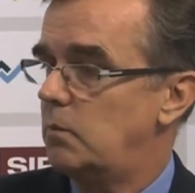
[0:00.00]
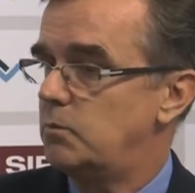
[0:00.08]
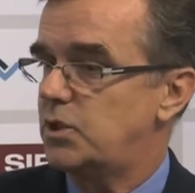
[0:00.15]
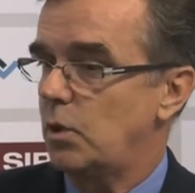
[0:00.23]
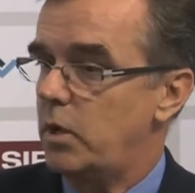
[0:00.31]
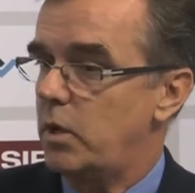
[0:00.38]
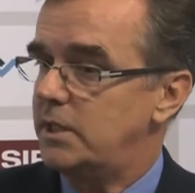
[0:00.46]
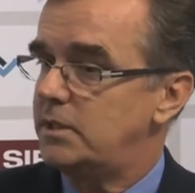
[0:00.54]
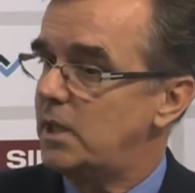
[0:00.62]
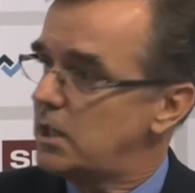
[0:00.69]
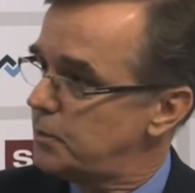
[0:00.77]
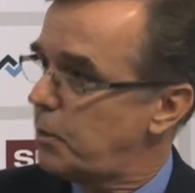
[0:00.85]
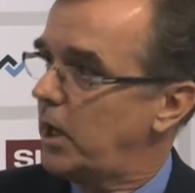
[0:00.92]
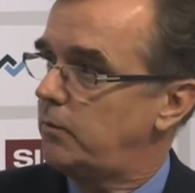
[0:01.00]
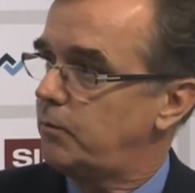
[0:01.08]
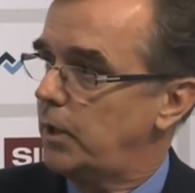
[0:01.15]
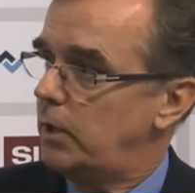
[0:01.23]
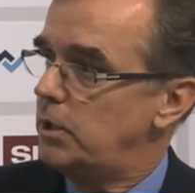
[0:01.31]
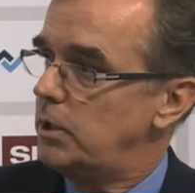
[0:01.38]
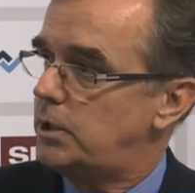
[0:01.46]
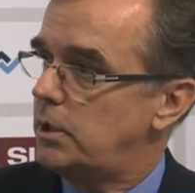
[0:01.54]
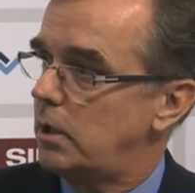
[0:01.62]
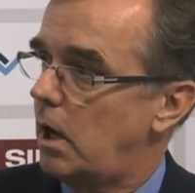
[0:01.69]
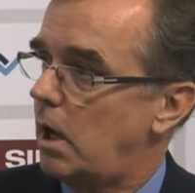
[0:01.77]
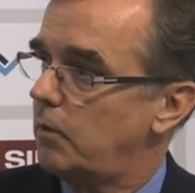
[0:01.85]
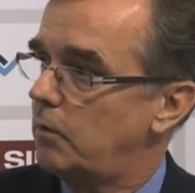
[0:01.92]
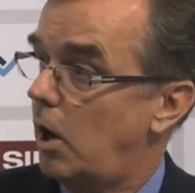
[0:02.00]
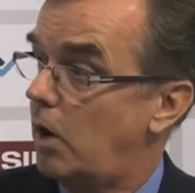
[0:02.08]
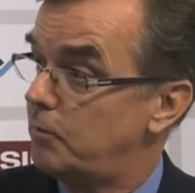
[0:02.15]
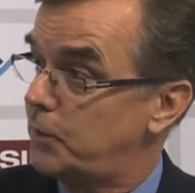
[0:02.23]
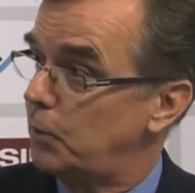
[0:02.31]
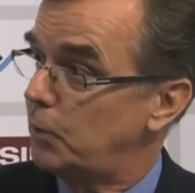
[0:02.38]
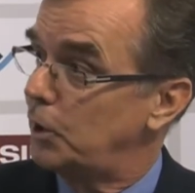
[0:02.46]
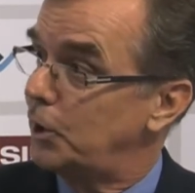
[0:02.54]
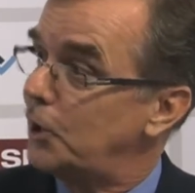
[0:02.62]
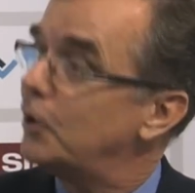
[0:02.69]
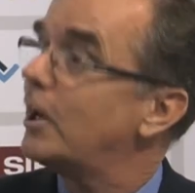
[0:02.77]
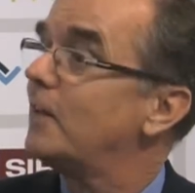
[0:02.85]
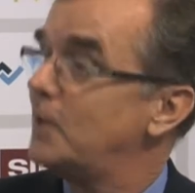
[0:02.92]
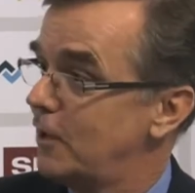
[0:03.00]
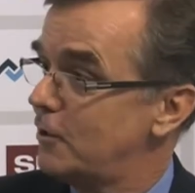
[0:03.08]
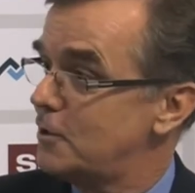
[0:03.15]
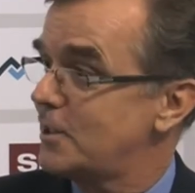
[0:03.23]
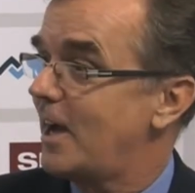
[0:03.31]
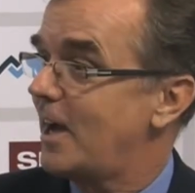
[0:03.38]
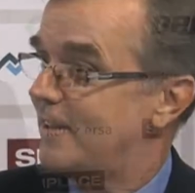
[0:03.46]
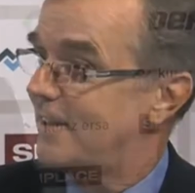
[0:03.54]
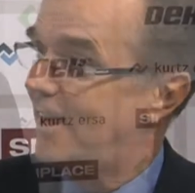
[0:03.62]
So when it does break free, we should all feel really good on the other side of